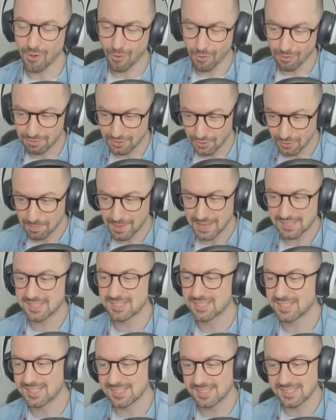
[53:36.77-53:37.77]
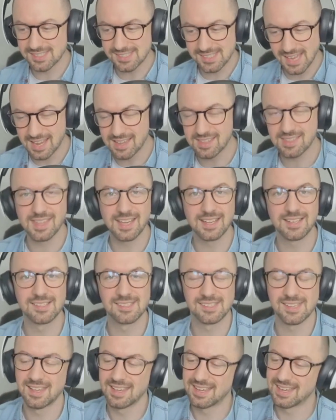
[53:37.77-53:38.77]
of your messages and say
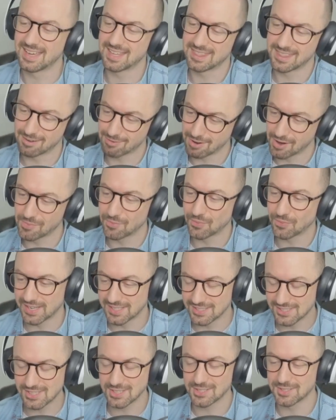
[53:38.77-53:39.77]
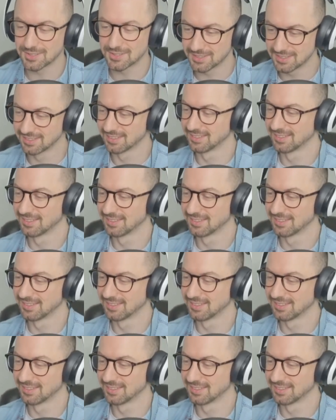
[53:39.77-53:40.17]
things in their own way too.